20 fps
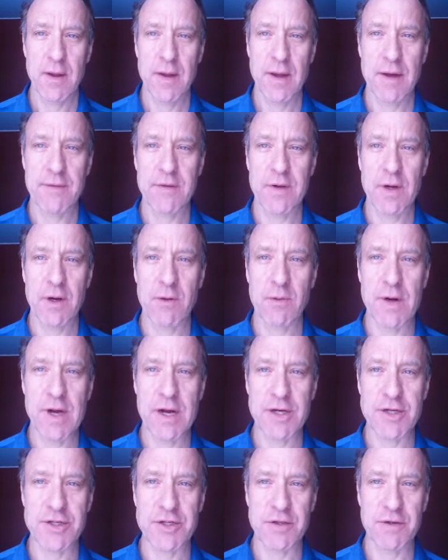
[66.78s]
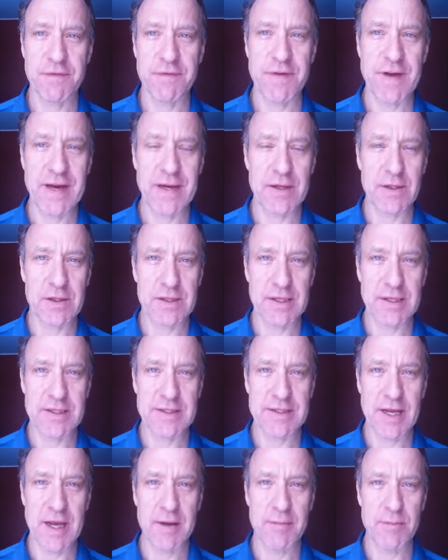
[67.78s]
having our rational
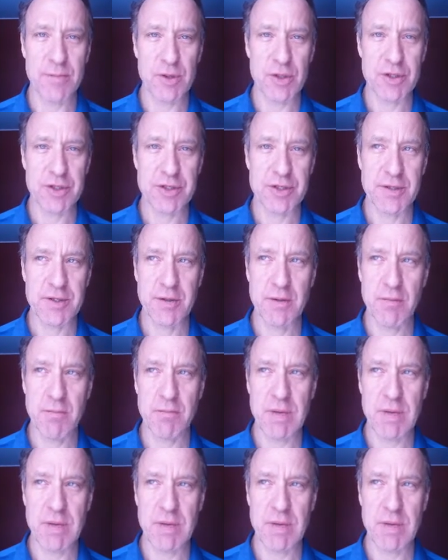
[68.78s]
faculties ambushed